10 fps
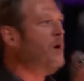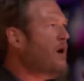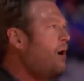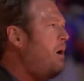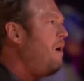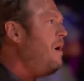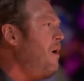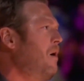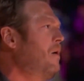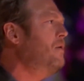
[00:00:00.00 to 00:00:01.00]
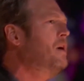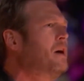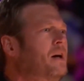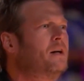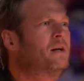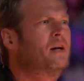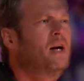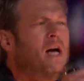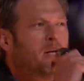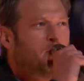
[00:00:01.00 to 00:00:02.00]
said that Shelton was picked
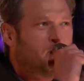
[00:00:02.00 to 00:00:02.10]
because